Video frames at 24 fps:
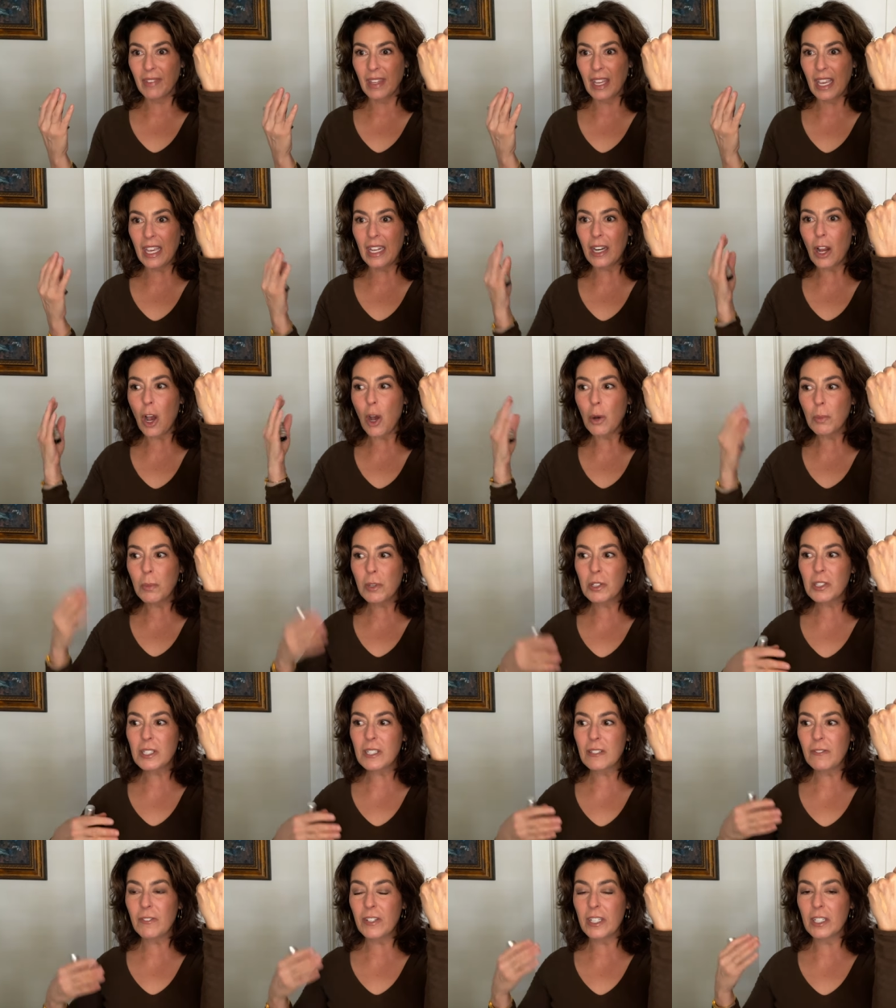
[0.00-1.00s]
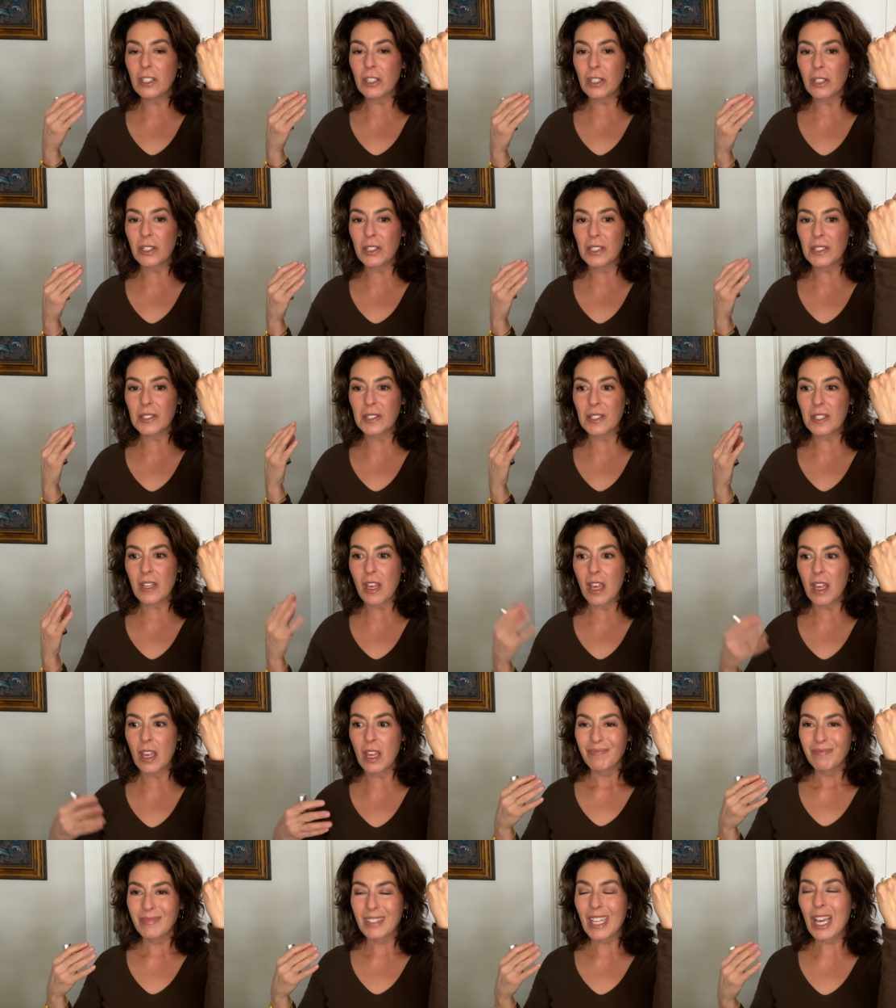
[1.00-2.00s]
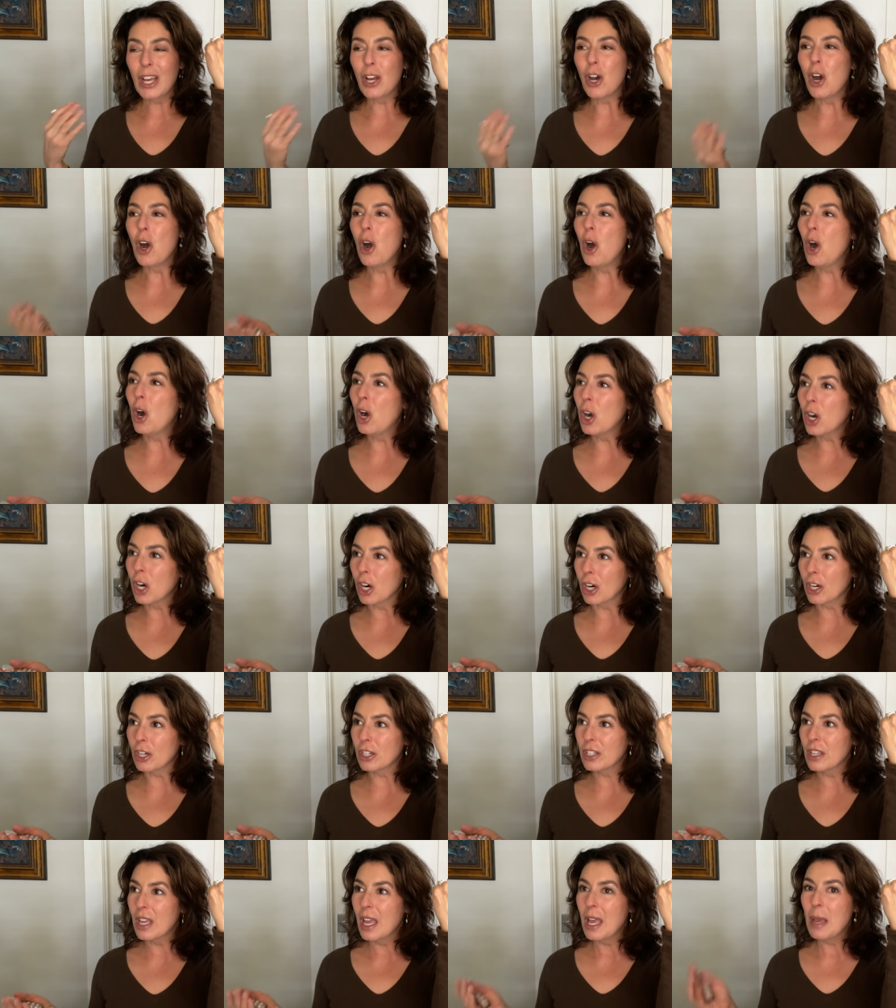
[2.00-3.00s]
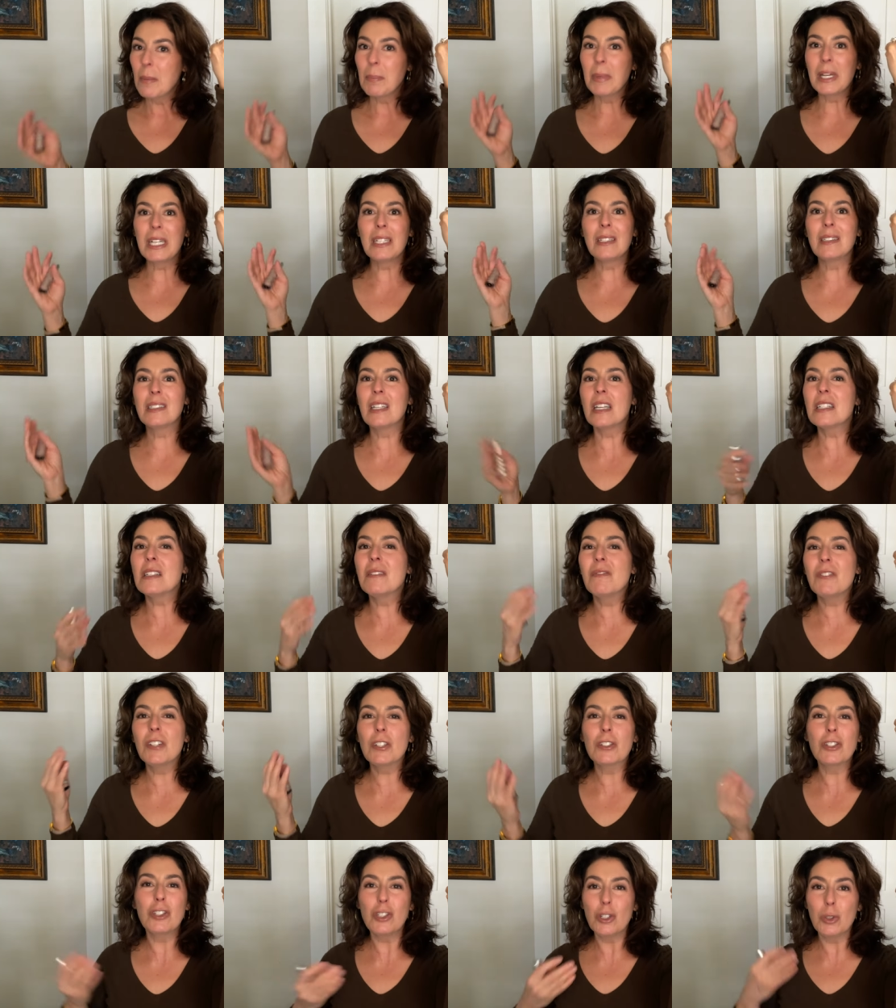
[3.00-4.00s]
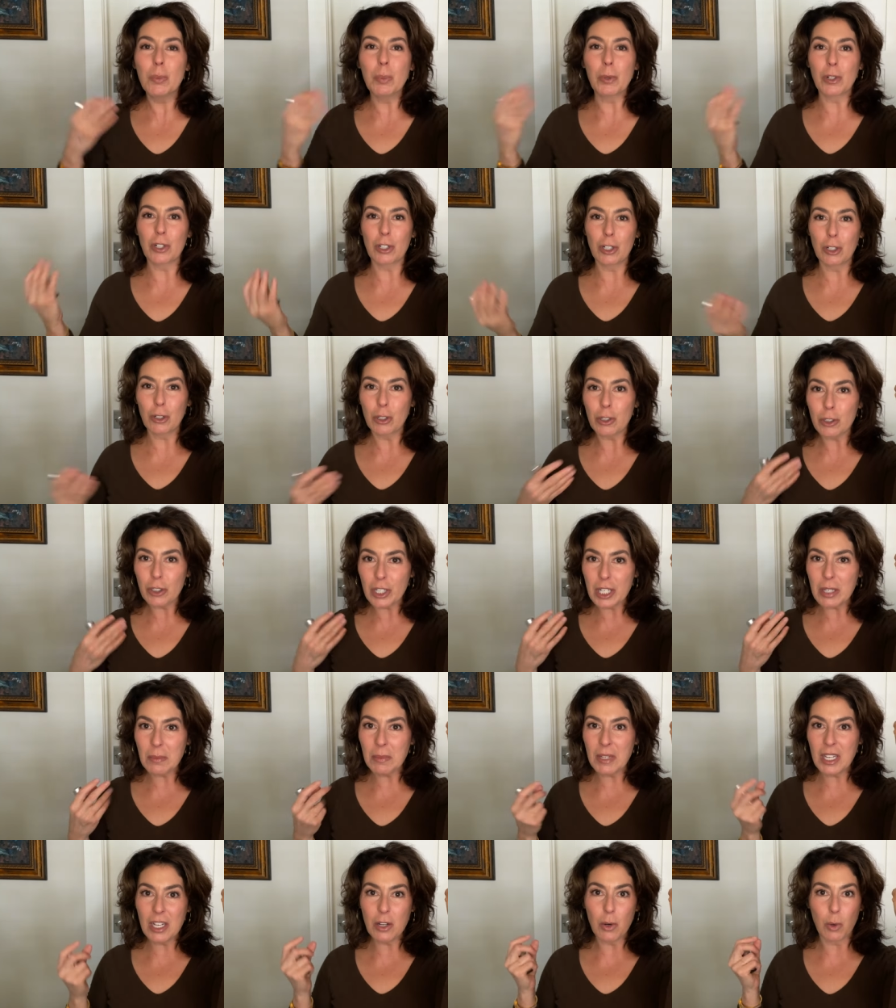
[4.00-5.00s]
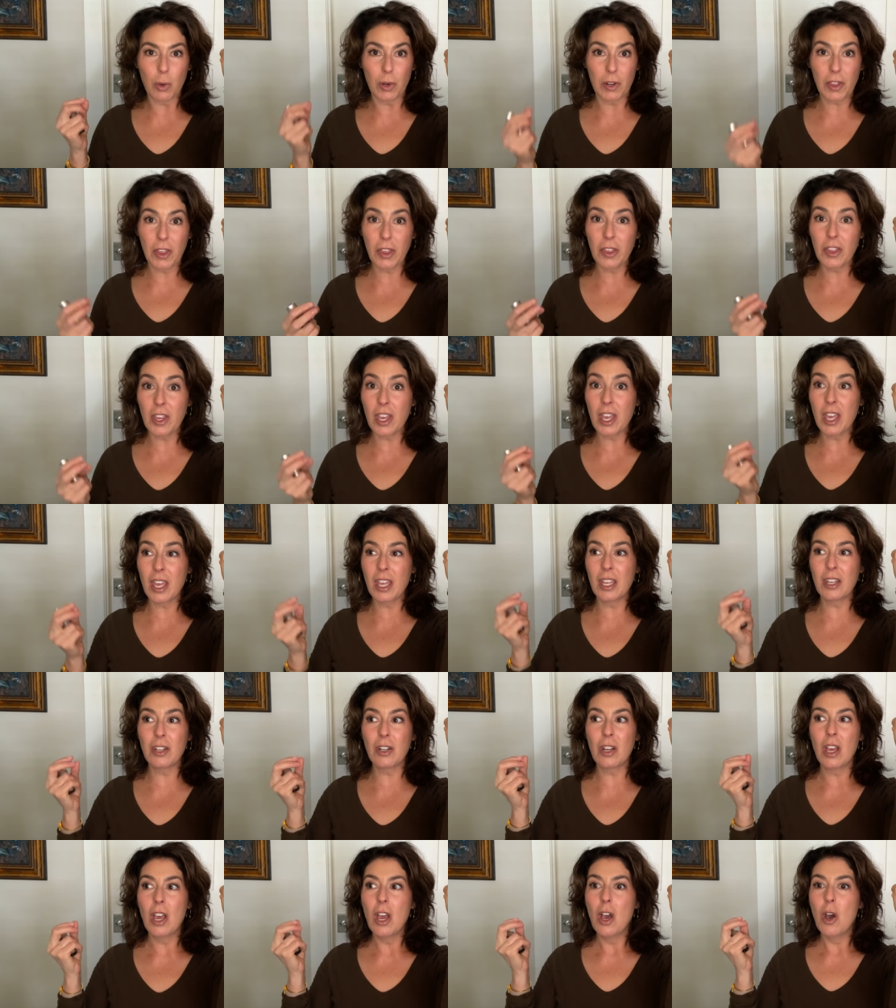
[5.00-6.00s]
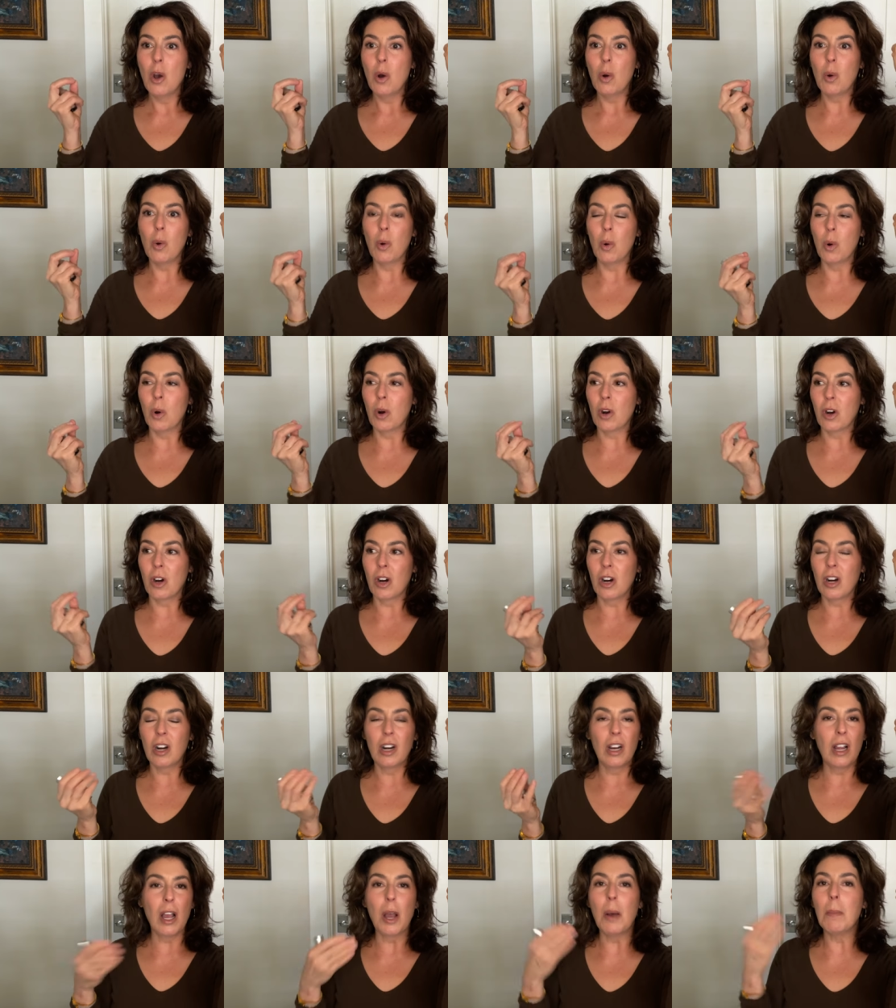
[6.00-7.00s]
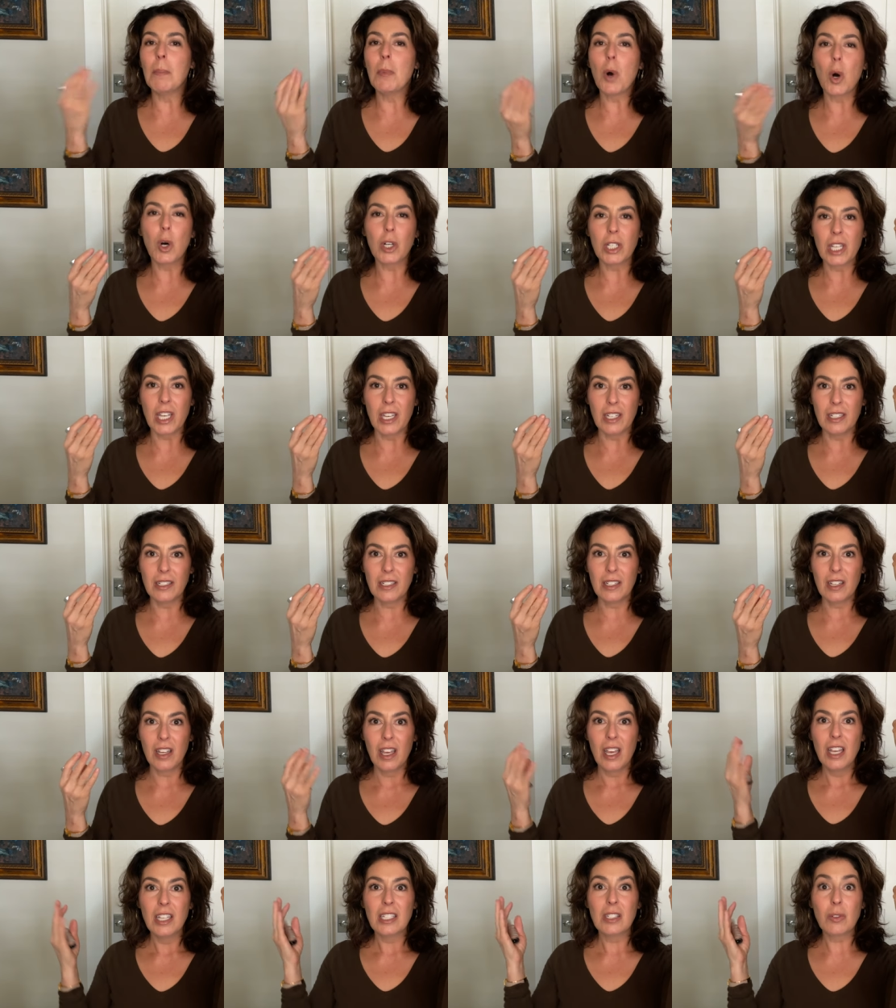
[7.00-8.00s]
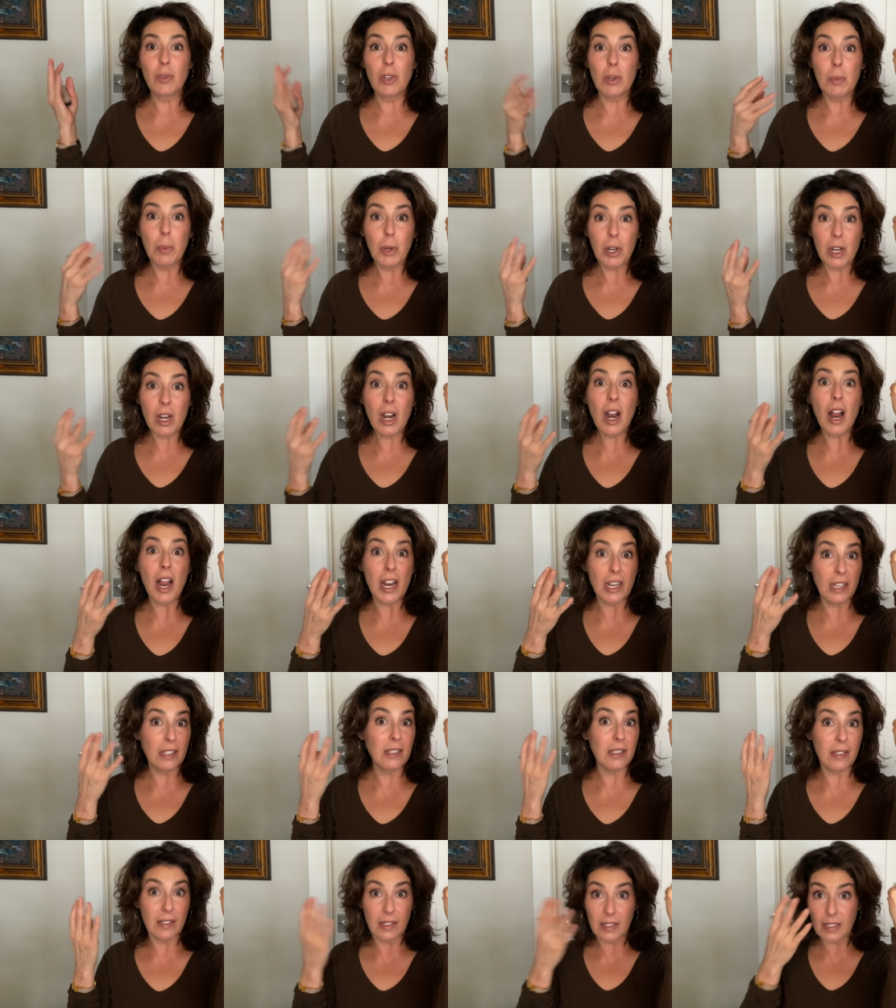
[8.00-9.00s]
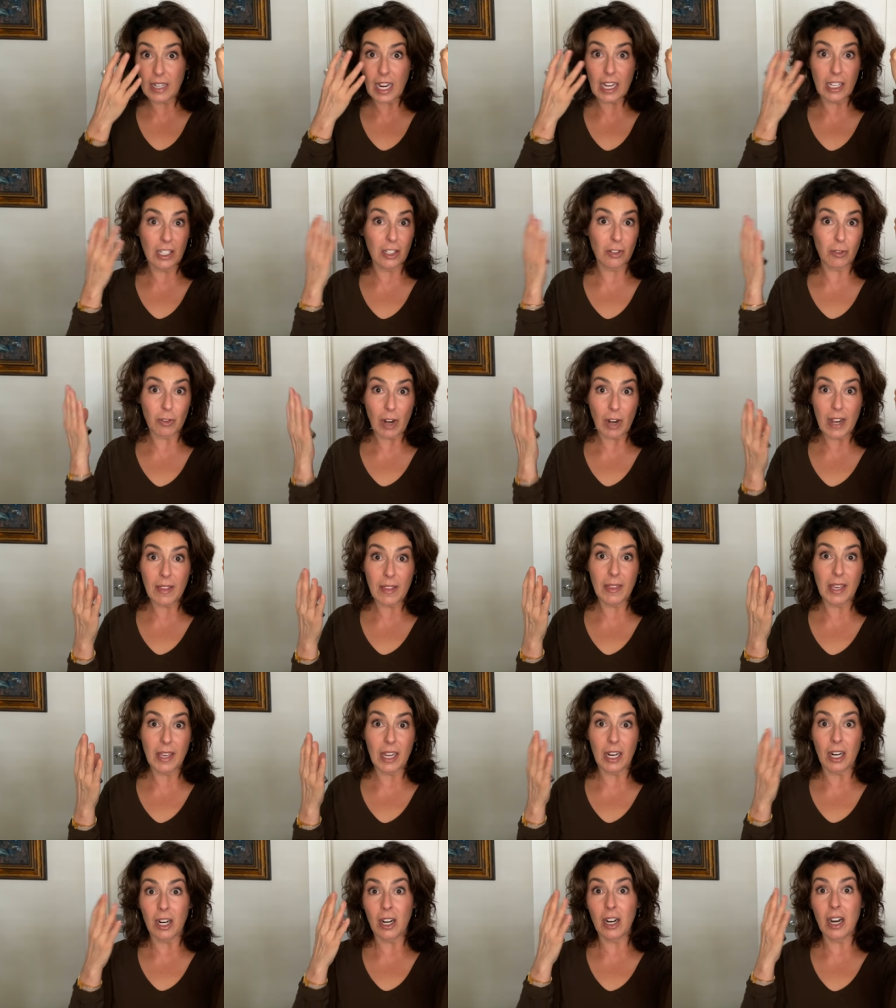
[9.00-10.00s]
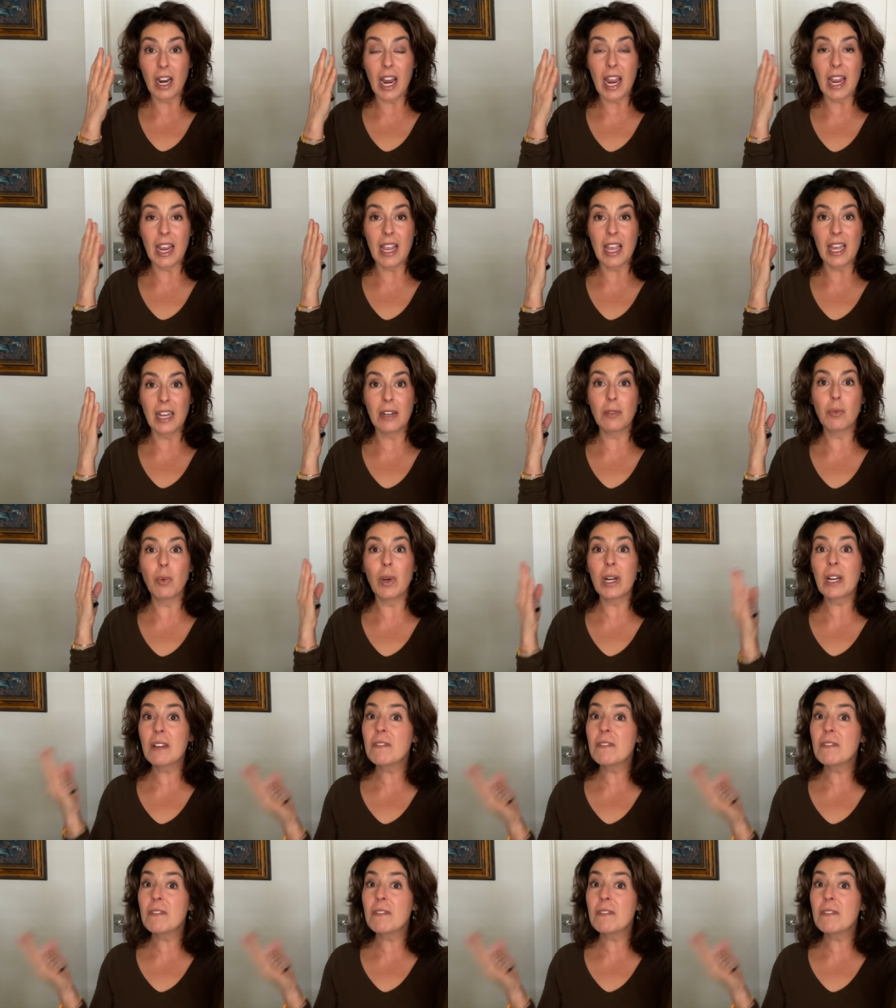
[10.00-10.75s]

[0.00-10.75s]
it almost feels not hard, but it doesn't feel super creamy or thin or emollient. So when you put it on, it stays right there. And what I